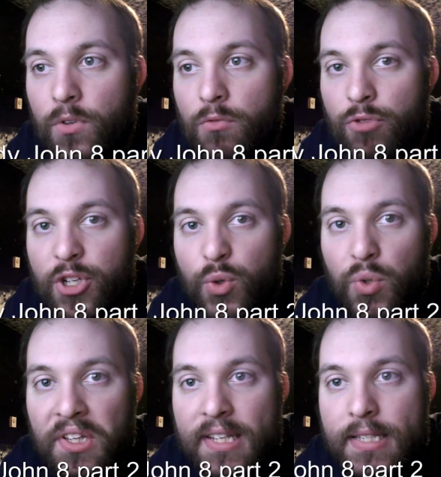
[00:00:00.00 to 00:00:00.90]

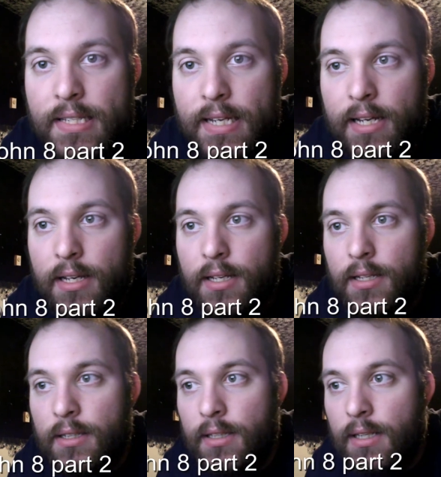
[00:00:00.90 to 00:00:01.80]
ritualistic
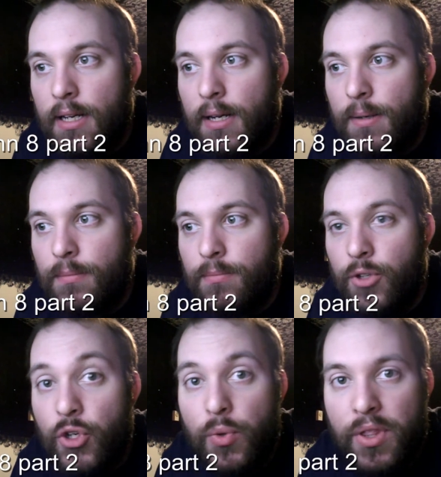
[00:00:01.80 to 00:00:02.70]

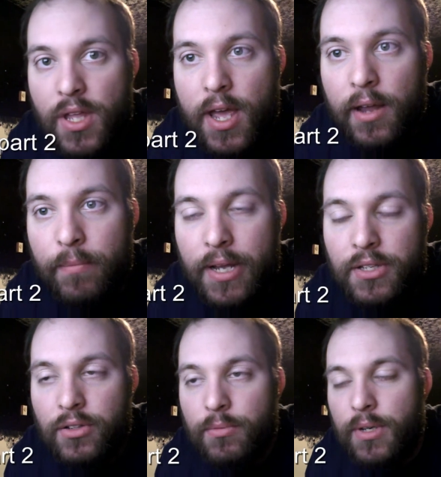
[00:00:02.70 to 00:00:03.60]
new thing,
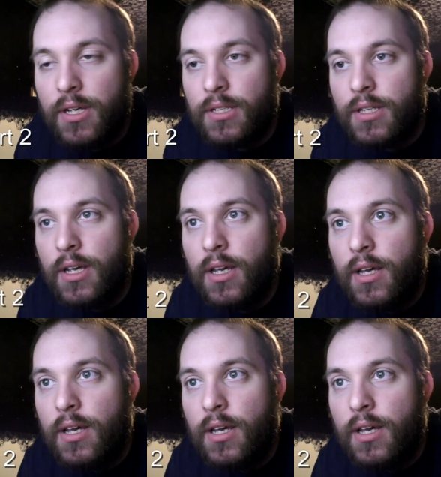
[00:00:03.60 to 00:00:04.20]
basically, because